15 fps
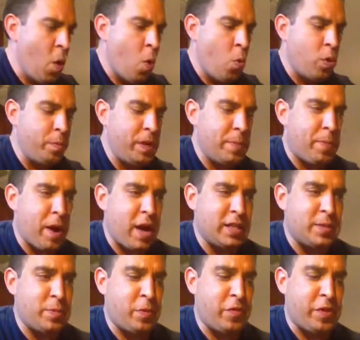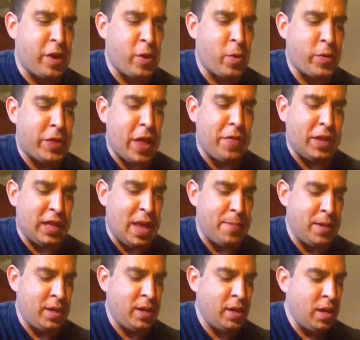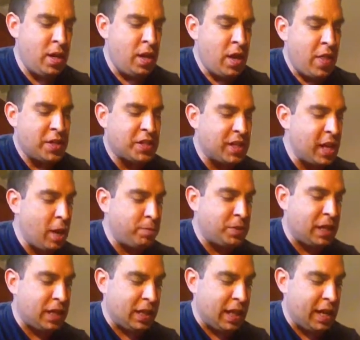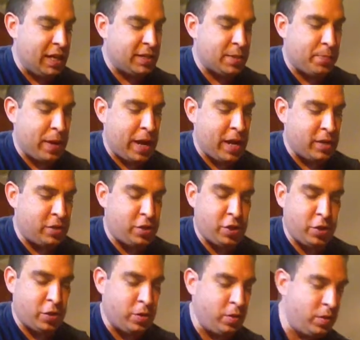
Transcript: Wouldn't be a pasta primavera without the lemon. It's going to help deglaze the pan too.